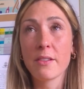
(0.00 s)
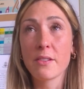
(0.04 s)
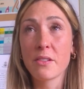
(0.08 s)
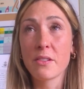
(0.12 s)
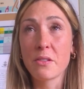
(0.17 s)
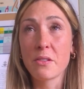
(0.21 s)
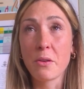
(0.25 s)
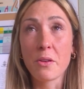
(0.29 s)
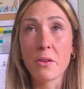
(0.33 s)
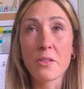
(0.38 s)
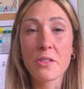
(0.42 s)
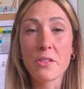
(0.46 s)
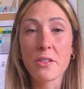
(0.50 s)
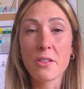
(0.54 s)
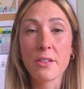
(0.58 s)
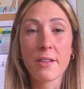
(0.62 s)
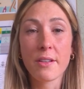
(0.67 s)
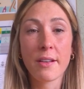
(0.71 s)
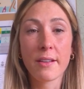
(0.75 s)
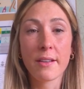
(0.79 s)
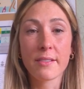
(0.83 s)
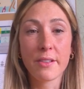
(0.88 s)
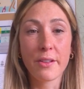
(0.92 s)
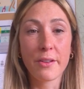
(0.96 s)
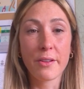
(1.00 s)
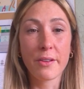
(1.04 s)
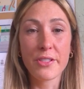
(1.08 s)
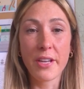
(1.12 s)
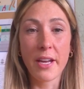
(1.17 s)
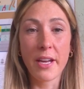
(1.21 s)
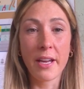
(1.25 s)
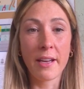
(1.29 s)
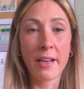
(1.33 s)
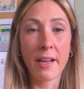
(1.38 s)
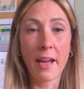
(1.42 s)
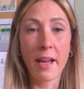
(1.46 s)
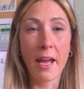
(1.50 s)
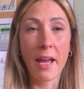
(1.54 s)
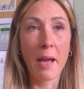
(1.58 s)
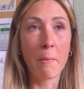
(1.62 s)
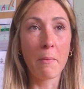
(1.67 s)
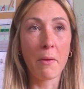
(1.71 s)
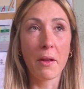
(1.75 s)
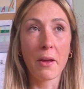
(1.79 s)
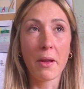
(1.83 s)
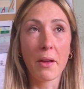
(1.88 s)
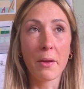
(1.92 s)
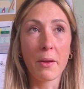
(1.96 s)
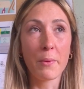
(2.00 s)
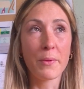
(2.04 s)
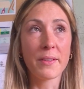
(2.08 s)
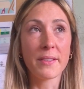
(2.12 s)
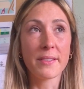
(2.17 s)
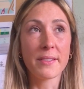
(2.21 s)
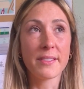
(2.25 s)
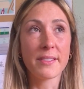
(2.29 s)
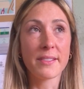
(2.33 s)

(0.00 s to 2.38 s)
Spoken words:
such an excruciating game. Like, it was